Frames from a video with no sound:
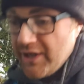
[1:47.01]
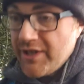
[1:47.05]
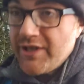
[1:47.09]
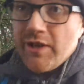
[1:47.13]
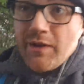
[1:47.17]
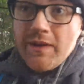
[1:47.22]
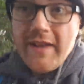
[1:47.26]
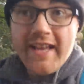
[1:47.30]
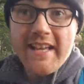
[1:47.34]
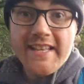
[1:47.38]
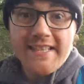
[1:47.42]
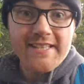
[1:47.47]
so
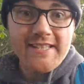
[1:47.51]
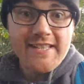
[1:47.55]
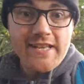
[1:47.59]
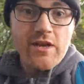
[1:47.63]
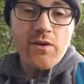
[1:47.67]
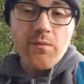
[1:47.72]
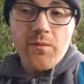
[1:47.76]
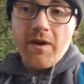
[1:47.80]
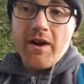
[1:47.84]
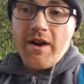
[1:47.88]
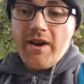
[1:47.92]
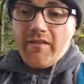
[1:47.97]
let's see
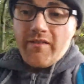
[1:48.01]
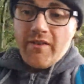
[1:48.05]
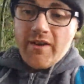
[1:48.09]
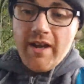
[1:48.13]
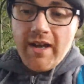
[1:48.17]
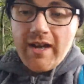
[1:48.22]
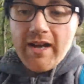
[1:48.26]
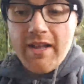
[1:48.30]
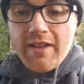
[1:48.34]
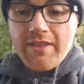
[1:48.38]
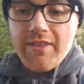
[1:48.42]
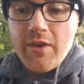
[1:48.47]
where
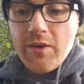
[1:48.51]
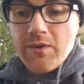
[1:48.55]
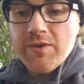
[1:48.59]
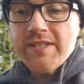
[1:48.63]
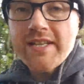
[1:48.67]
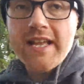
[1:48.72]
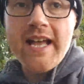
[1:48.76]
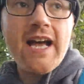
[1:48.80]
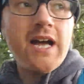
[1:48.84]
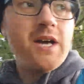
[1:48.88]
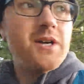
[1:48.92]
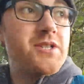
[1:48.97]
those
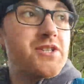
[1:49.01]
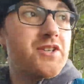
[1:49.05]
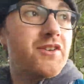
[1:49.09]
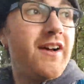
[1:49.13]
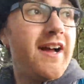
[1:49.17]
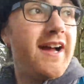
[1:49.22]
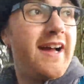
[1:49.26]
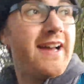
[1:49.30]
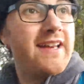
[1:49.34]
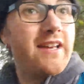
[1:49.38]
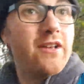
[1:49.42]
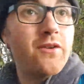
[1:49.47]
cows are
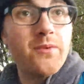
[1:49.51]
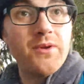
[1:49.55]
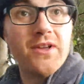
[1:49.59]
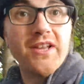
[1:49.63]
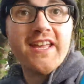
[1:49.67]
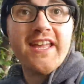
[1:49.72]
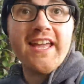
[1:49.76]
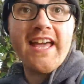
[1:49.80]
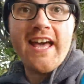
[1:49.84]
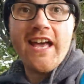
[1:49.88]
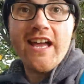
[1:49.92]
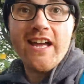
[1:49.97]
at, and if we
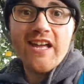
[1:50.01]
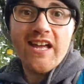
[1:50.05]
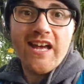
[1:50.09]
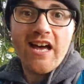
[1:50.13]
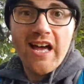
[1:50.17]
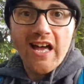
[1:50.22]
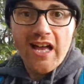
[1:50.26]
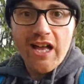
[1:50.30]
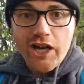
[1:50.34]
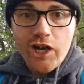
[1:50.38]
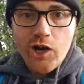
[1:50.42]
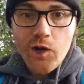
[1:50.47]
get a
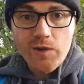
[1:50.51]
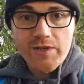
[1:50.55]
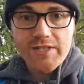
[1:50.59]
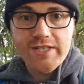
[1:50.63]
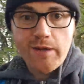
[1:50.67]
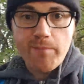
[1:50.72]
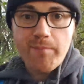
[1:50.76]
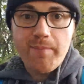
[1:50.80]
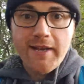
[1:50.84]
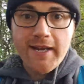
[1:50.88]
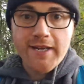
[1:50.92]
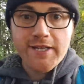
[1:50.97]

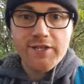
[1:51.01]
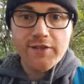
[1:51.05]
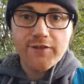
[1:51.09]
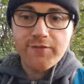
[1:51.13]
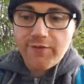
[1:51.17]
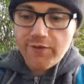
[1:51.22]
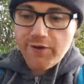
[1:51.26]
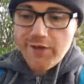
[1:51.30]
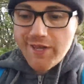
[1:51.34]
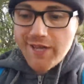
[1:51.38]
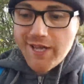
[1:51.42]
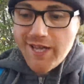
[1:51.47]
close-up picture
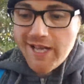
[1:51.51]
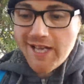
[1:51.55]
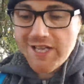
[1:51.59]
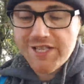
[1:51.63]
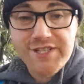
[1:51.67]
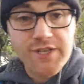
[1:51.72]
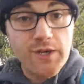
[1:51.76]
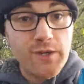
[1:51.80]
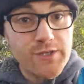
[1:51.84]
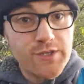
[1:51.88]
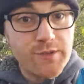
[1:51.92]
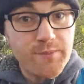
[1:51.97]
for the
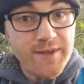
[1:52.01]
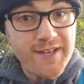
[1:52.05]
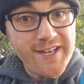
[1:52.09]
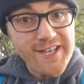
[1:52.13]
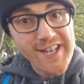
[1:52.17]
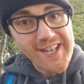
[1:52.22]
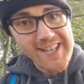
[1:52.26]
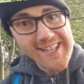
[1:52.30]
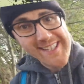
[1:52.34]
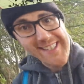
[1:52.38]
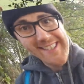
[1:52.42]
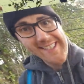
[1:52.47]
social
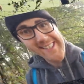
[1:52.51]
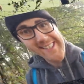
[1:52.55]
media.